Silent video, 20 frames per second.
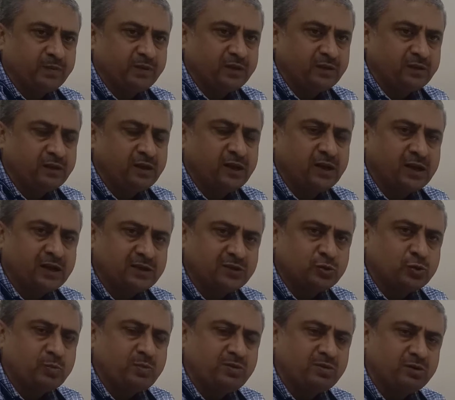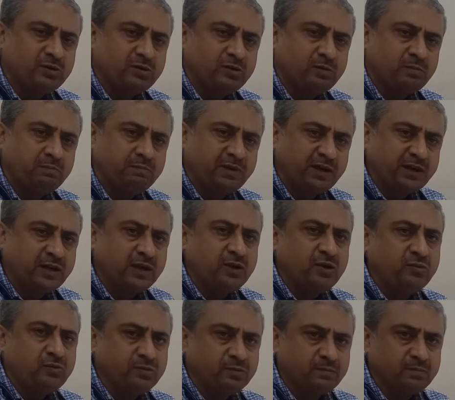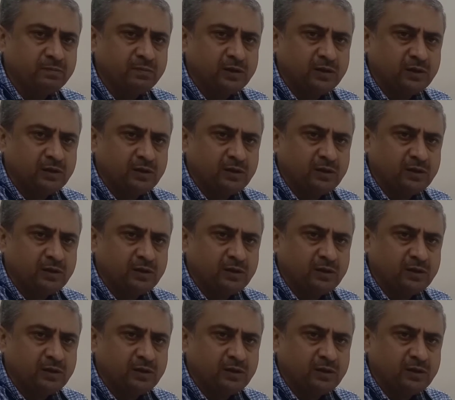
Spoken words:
There has to be certain mechanism